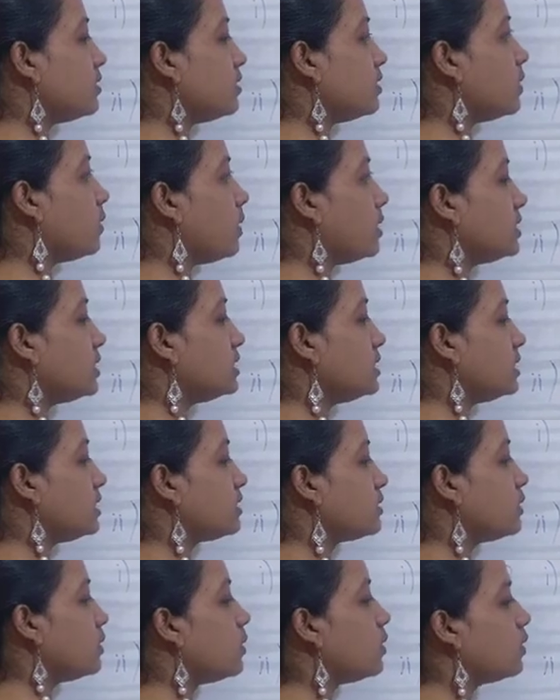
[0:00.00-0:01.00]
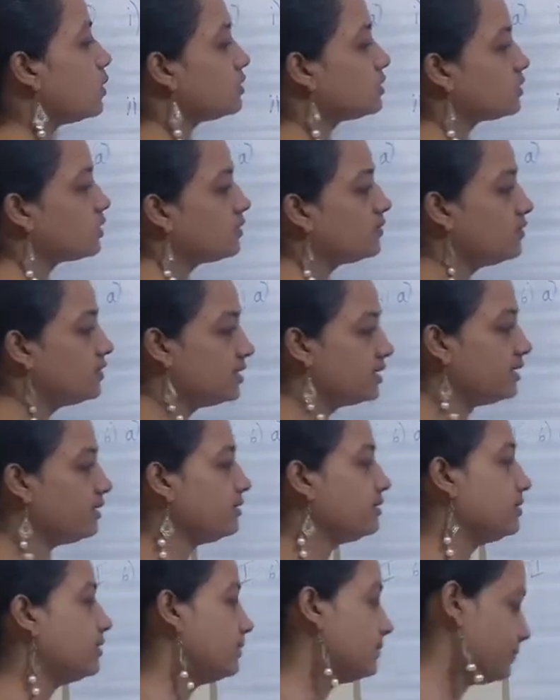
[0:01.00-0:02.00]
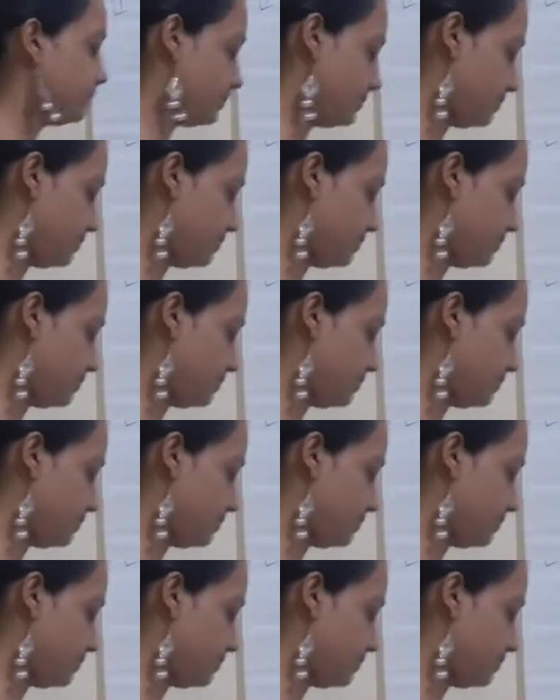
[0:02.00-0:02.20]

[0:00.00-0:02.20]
Now what are the scores of his?